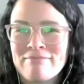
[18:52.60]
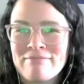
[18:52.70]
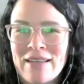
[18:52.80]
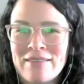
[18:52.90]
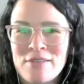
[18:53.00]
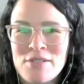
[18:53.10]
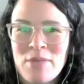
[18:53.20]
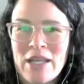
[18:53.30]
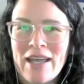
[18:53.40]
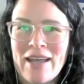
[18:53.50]
And there's
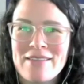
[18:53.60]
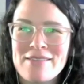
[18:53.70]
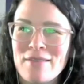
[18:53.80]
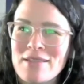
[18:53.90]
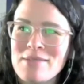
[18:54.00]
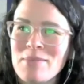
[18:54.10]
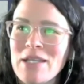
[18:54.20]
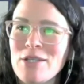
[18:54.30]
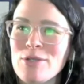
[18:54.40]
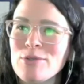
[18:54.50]
my cat, so that's my
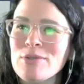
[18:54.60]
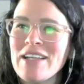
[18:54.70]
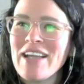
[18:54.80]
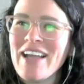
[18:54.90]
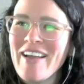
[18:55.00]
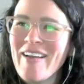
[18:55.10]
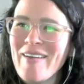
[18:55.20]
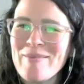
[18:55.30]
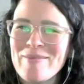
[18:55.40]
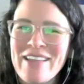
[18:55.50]
cue.
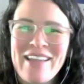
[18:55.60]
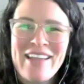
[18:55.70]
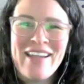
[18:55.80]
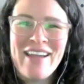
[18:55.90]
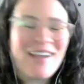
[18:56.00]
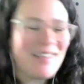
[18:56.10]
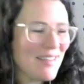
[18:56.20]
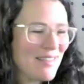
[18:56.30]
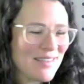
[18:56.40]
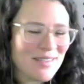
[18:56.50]
I
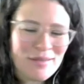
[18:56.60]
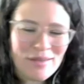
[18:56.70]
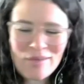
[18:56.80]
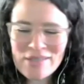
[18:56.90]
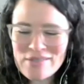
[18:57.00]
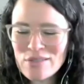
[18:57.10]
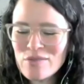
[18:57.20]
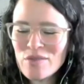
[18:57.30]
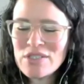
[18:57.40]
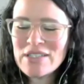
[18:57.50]
think that's all the questions
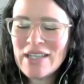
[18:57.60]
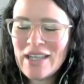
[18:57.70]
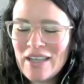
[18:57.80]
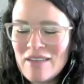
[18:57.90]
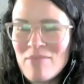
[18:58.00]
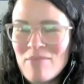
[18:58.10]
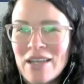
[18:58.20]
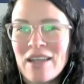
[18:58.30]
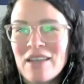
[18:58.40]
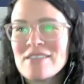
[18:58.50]
for today. My
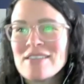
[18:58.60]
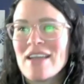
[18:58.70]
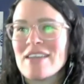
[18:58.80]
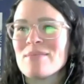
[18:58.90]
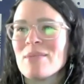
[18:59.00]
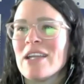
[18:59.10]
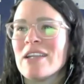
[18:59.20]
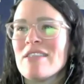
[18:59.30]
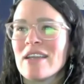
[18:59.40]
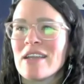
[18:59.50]
next Ask Me
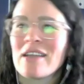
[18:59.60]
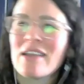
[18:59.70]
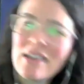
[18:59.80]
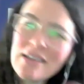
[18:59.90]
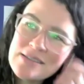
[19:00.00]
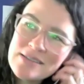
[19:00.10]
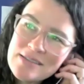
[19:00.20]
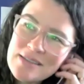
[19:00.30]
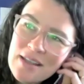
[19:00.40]
Anything is